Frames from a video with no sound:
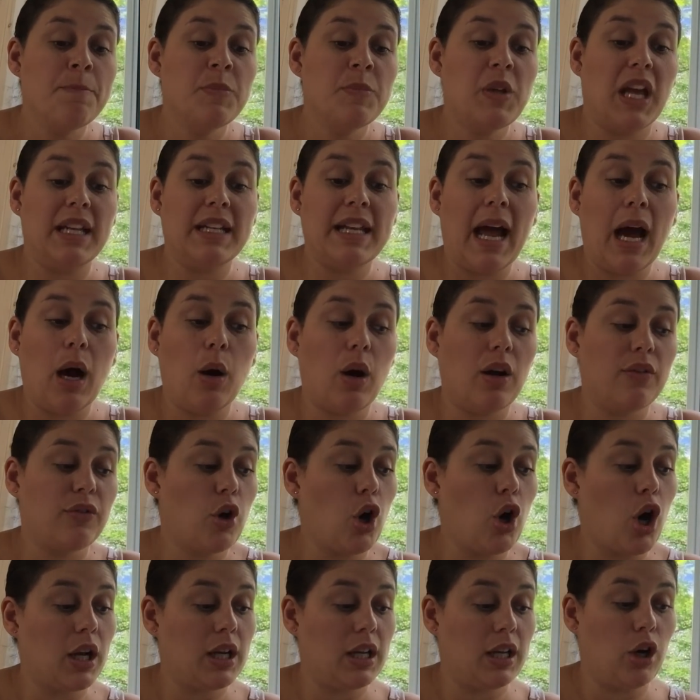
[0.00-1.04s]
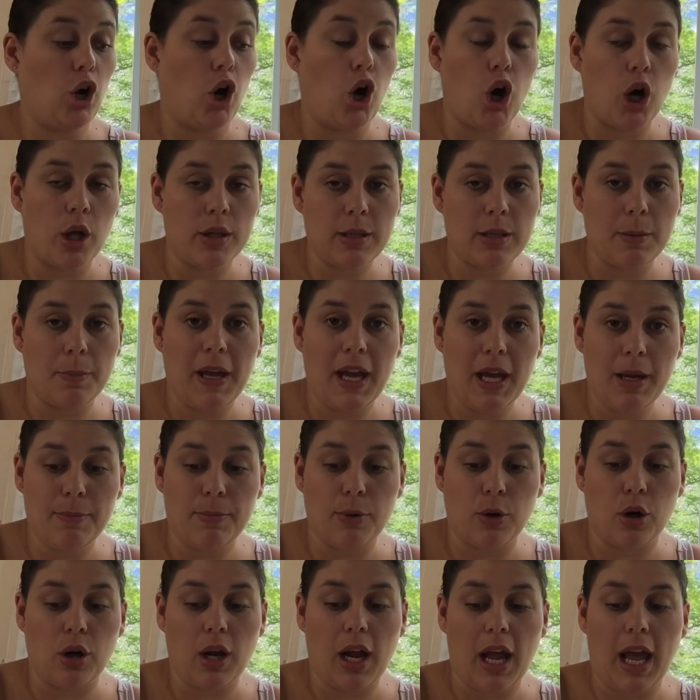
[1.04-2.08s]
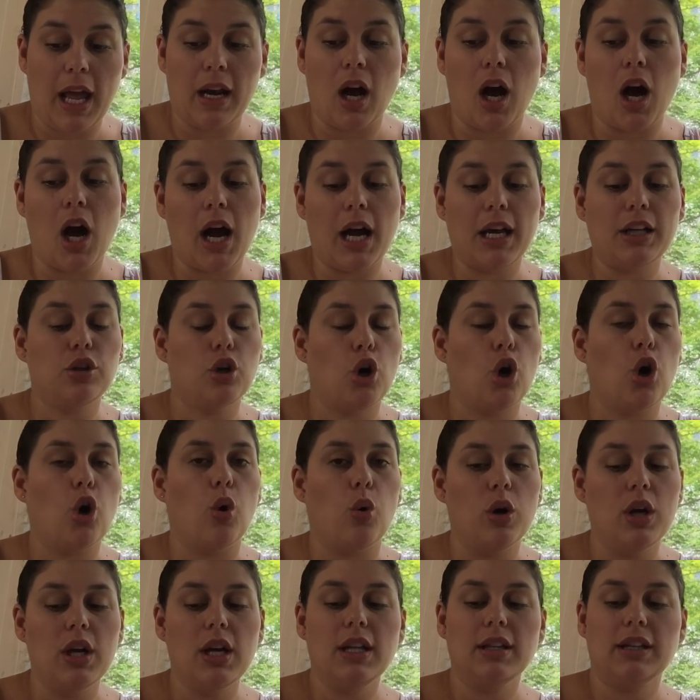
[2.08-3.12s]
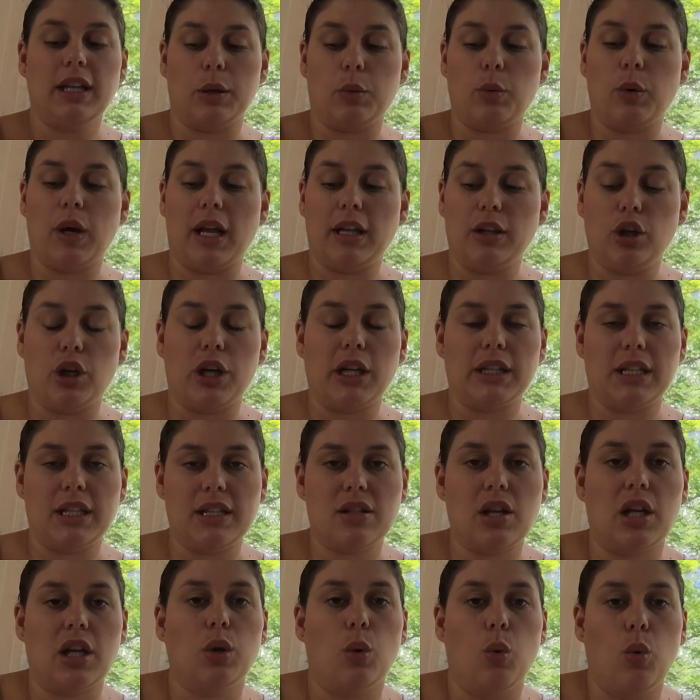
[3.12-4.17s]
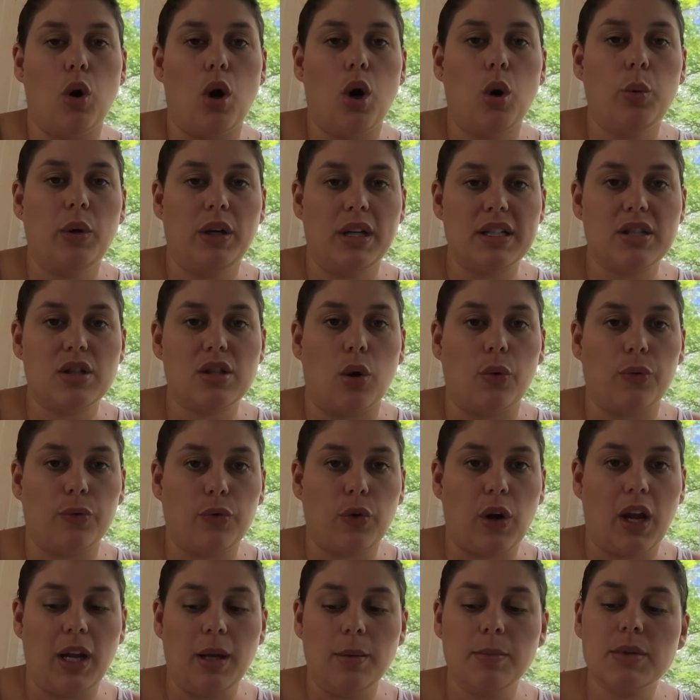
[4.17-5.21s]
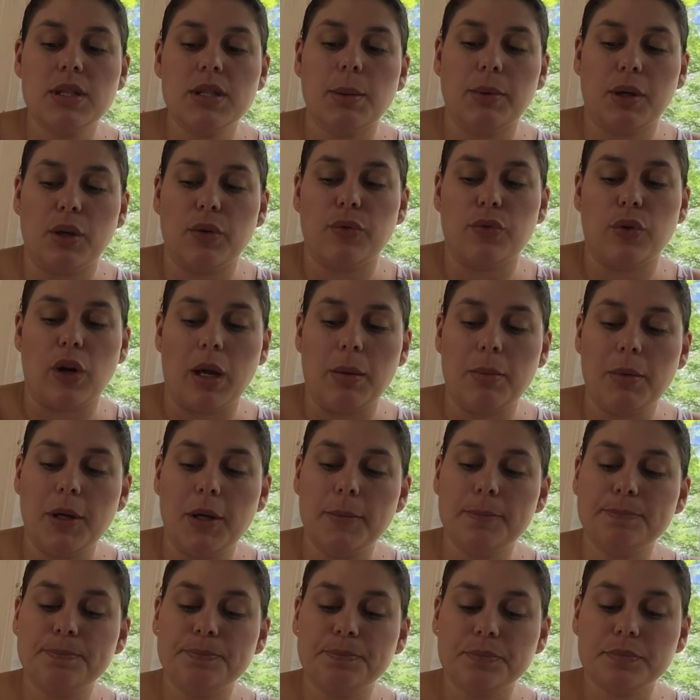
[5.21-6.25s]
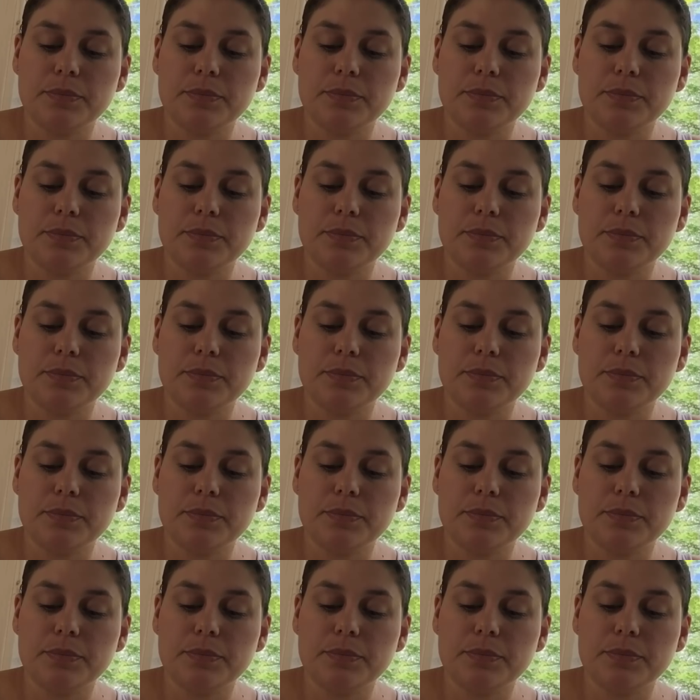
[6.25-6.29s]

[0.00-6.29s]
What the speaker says: And now I've got it on the paper, and I know, like when I look at this on the wall, when it's all framed, so I'm going to frame it,